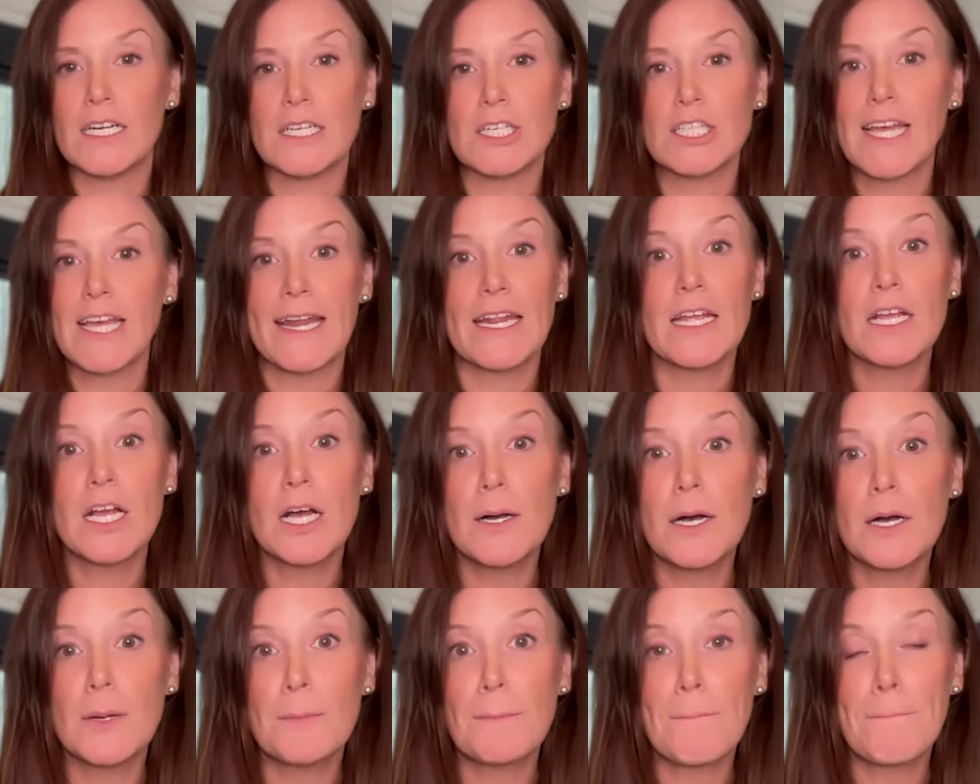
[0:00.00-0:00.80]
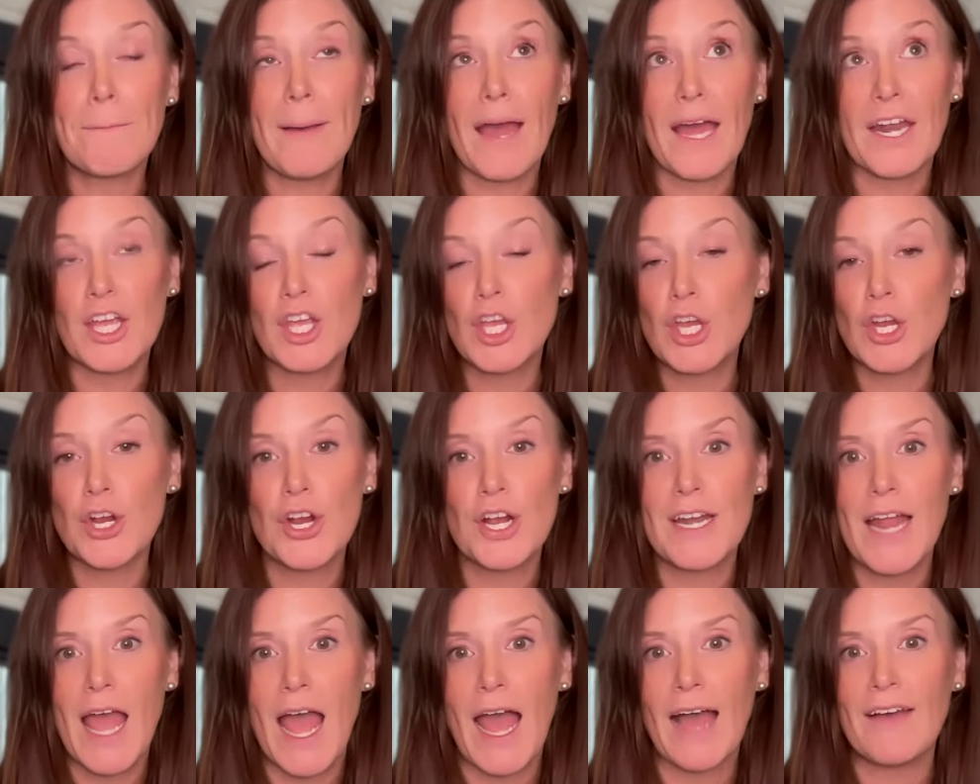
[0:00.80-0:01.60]
getting a pedicure
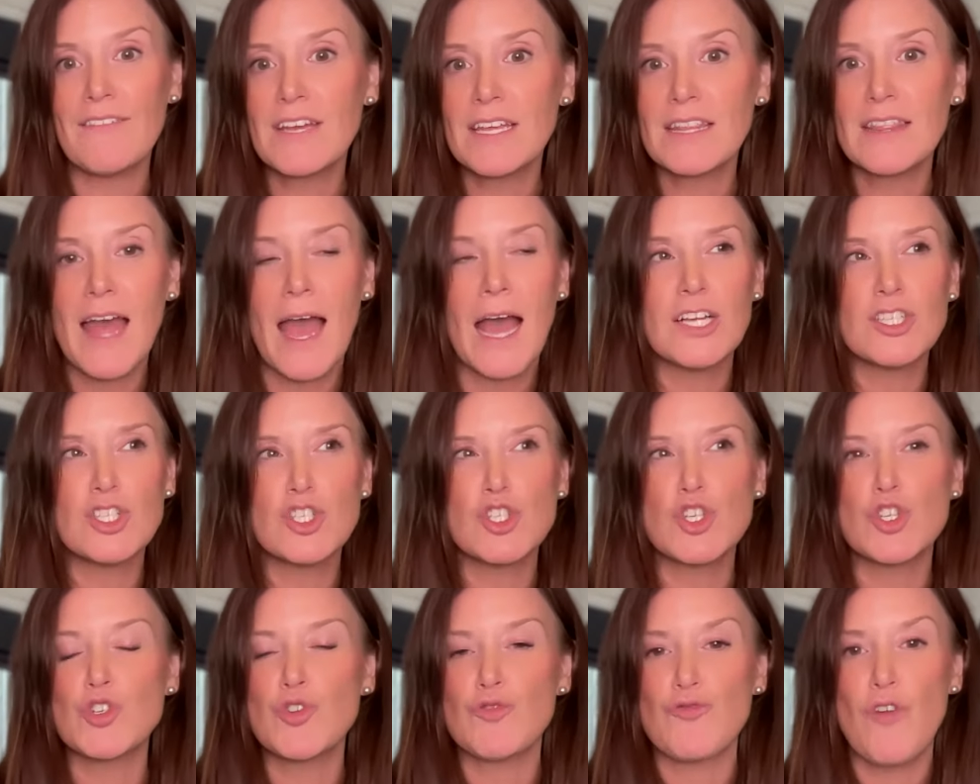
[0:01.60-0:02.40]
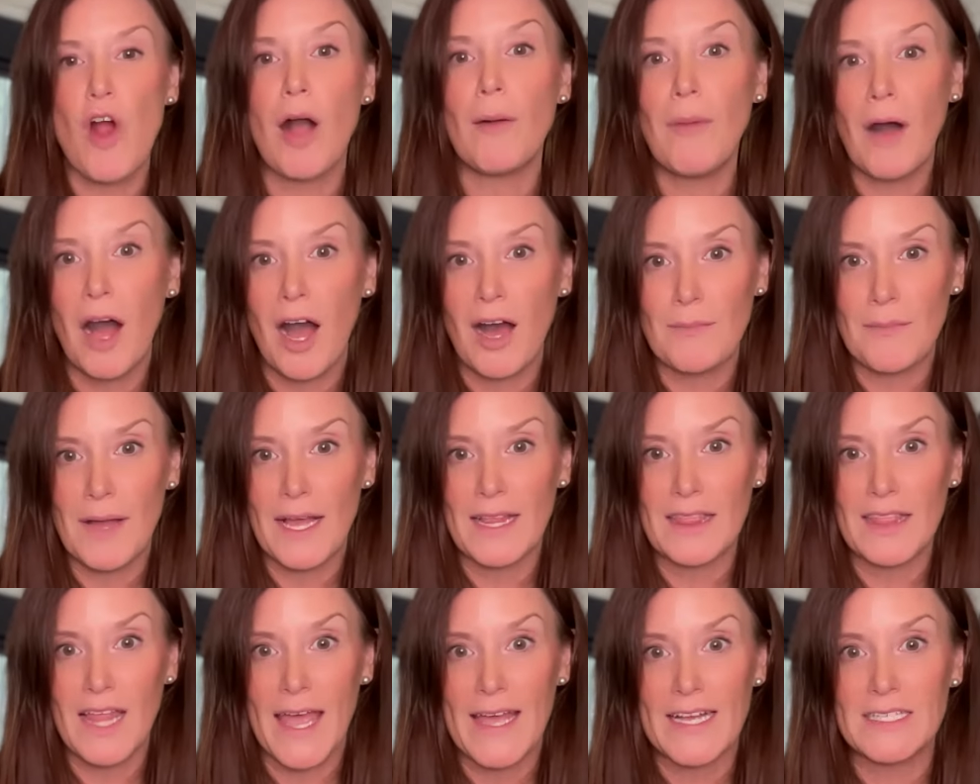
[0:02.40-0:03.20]
and having that scrub on my
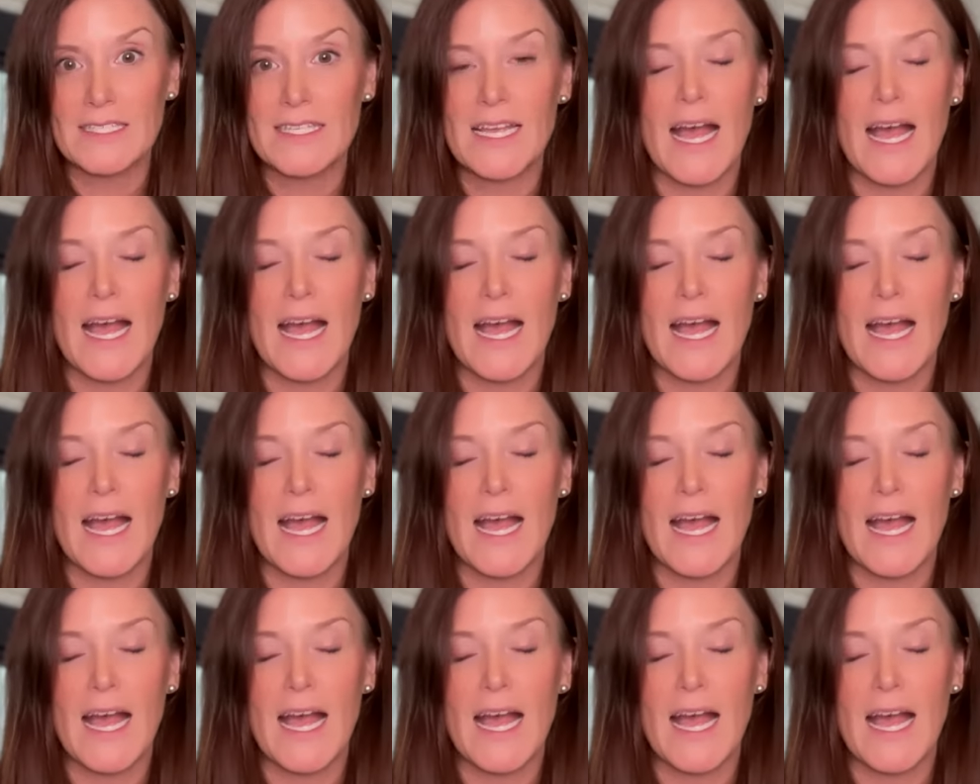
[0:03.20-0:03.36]
legs.